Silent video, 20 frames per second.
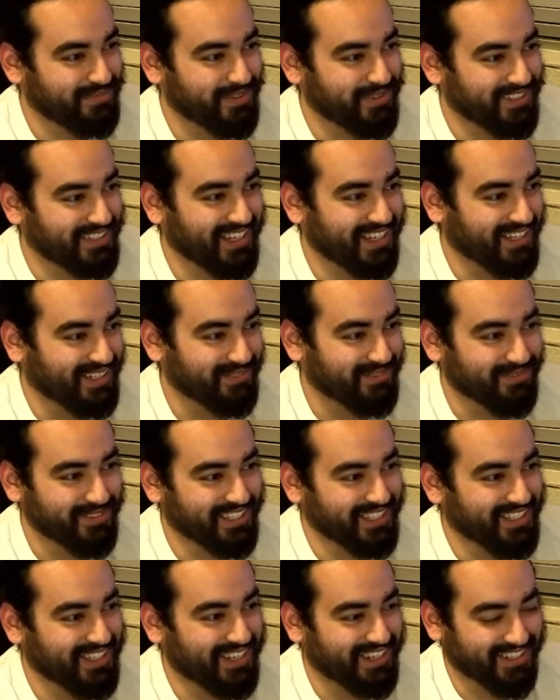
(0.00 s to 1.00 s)
that
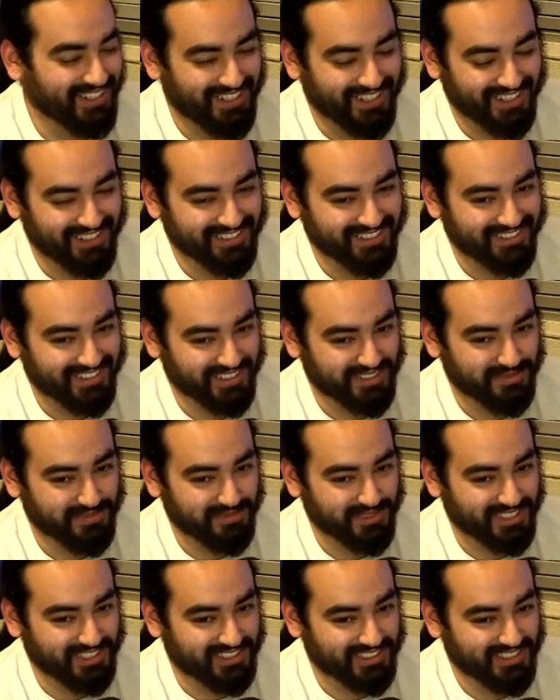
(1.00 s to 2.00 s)
completely out of context
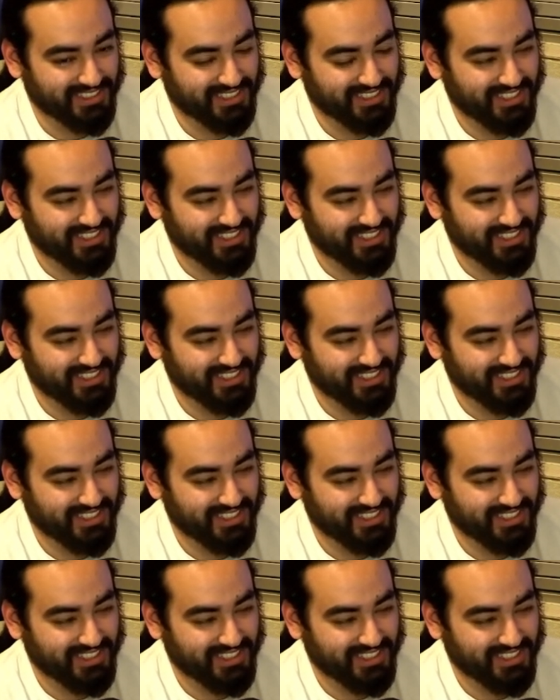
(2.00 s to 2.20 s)
because,